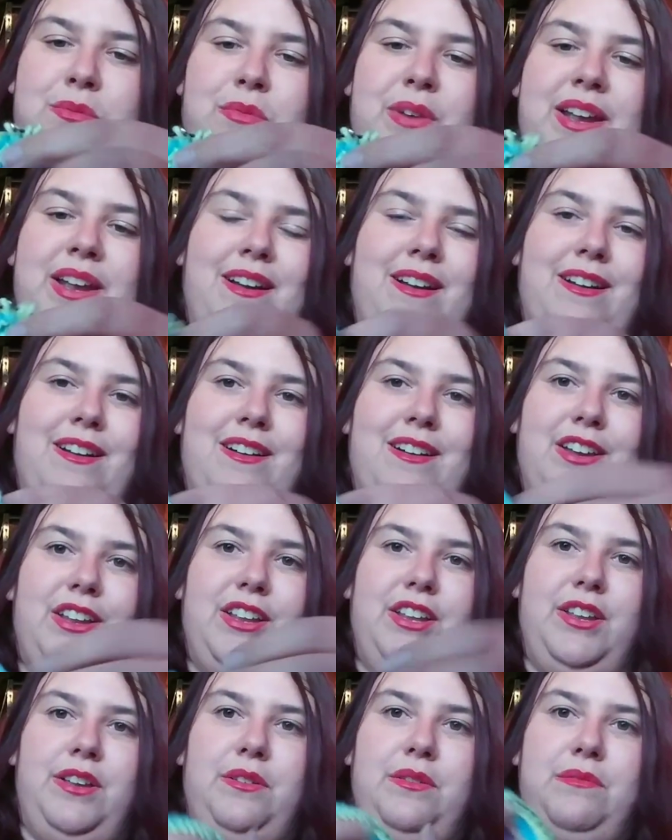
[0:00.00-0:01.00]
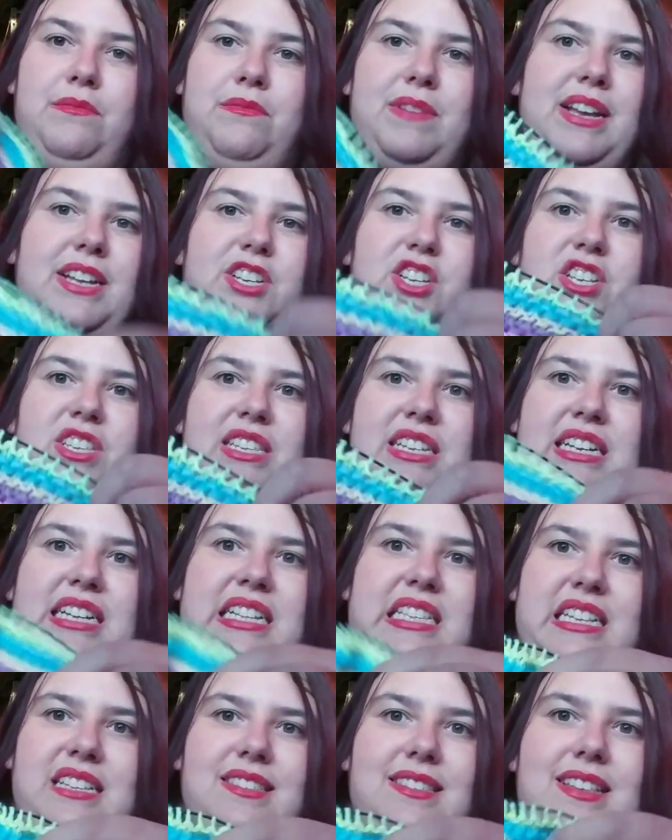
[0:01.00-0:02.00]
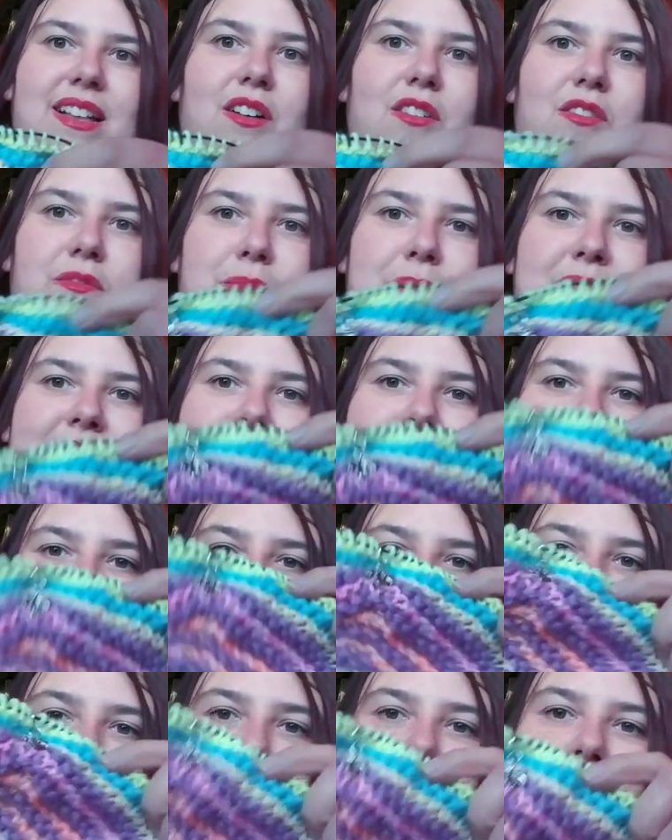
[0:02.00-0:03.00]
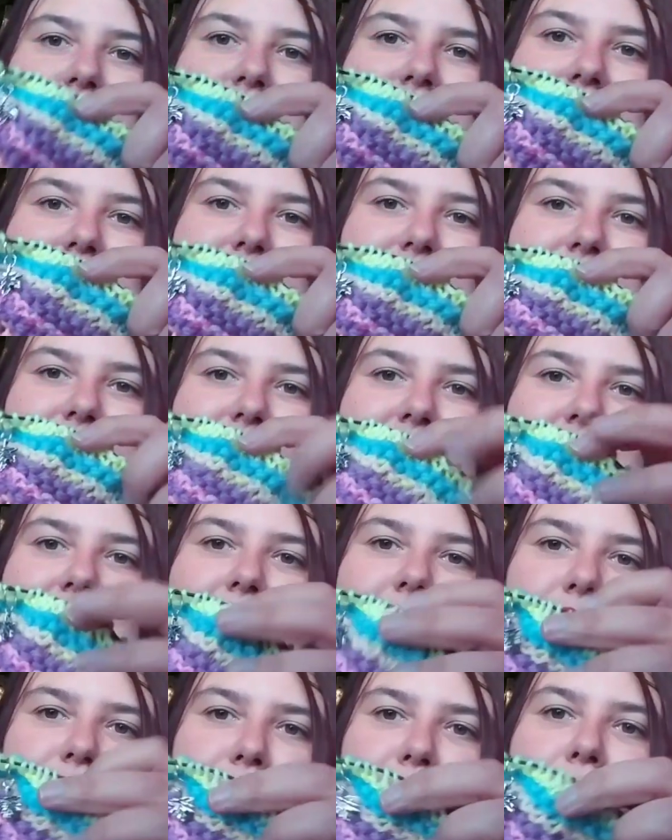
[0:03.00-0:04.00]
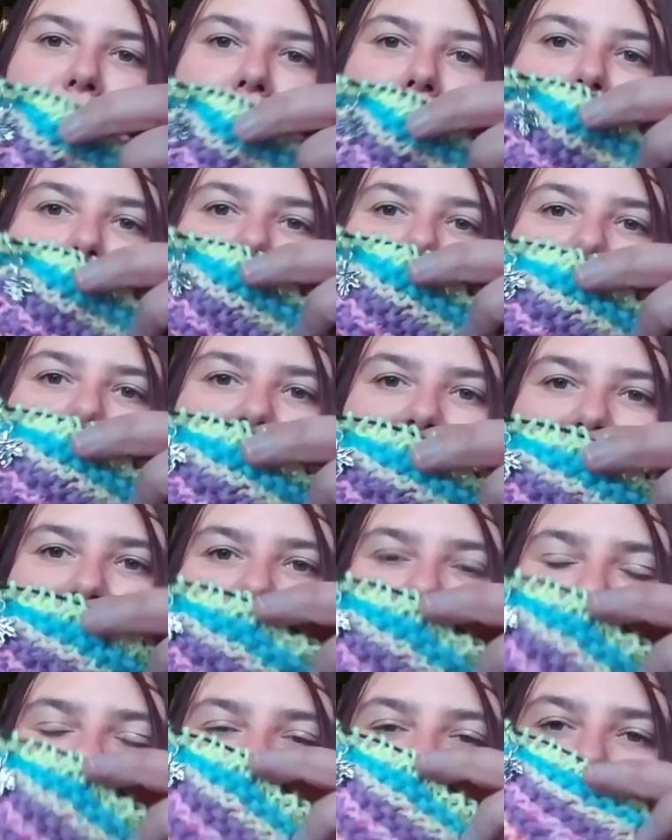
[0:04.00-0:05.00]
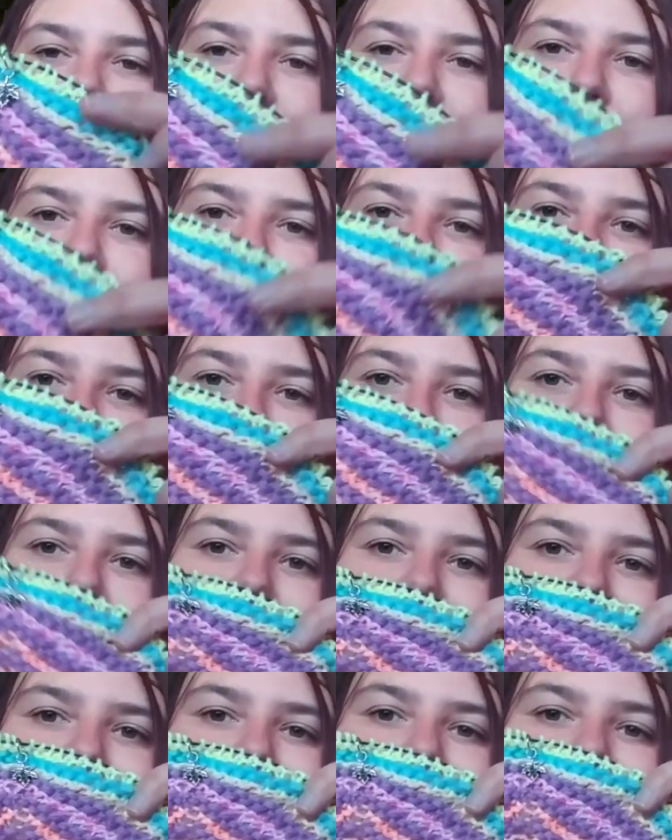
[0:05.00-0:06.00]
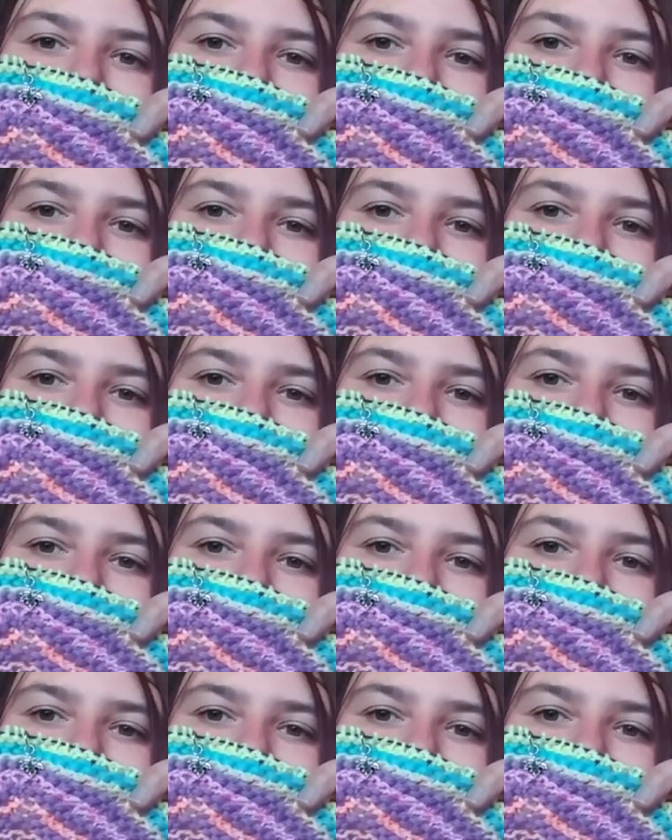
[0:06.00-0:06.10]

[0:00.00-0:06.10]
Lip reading: where it just knits itself, because you want to get to the next row and the next row and